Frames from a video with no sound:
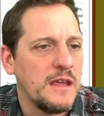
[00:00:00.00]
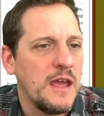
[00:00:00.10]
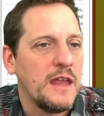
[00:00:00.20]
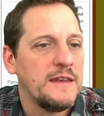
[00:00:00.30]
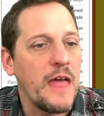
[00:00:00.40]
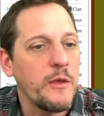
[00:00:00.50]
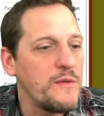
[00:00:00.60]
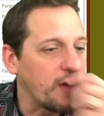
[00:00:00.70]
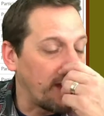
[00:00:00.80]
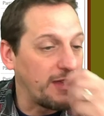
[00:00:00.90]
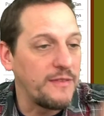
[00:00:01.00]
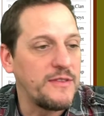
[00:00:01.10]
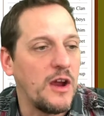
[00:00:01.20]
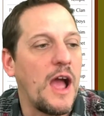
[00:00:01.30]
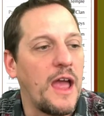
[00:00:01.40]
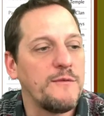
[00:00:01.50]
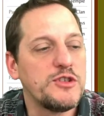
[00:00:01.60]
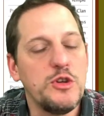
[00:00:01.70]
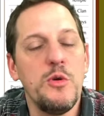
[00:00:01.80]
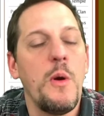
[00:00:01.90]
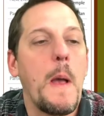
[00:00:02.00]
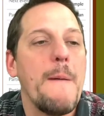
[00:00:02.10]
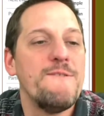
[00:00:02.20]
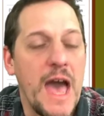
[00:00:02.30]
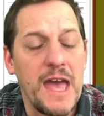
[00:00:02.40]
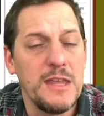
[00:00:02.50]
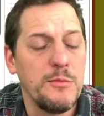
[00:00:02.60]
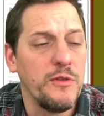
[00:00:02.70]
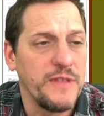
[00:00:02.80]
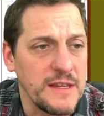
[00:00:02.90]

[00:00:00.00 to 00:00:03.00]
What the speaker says: now that we've got that there, I have two valuable things